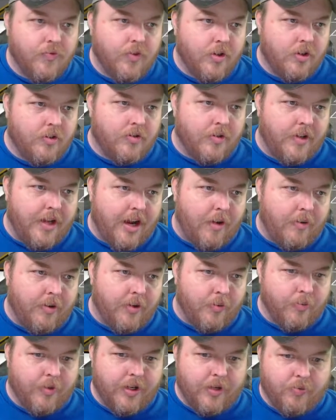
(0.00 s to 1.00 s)
So now I want to
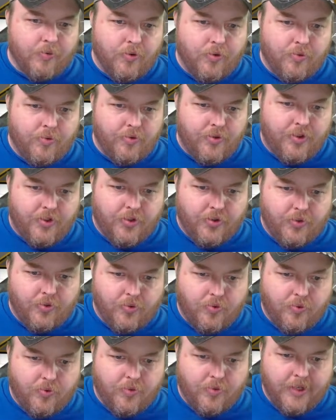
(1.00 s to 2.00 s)
reroute
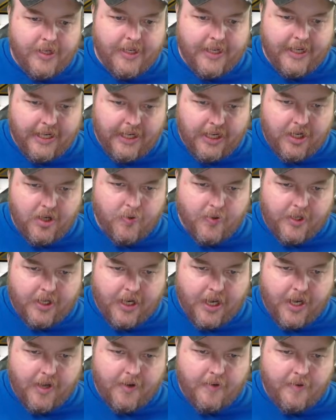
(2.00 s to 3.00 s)
to here
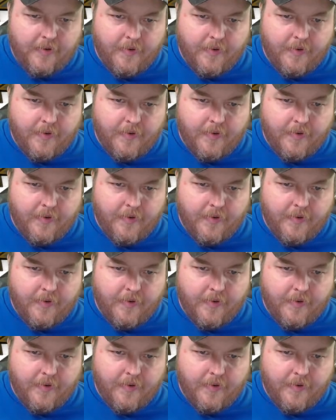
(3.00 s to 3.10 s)
again